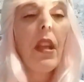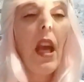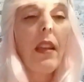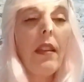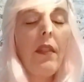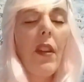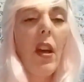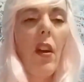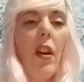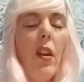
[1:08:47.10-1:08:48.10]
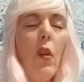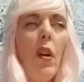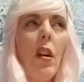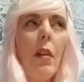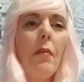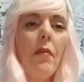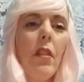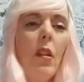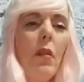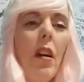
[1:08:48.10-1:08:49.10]
Yes, Vicari. You're welcome.
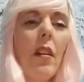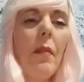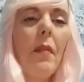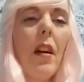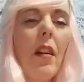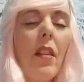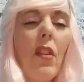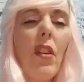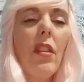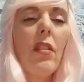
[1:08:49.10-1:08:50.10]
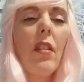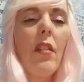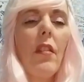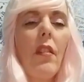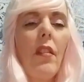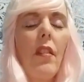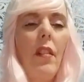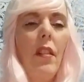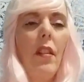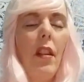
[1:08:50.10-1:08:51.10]
You're welcome, Clarice.
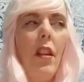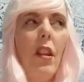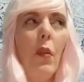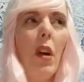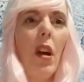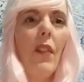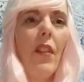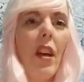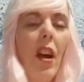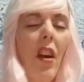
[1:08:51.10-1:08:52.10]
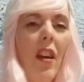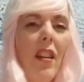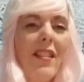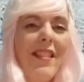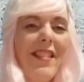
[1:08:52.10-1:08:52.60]
You're welcome, Vicari.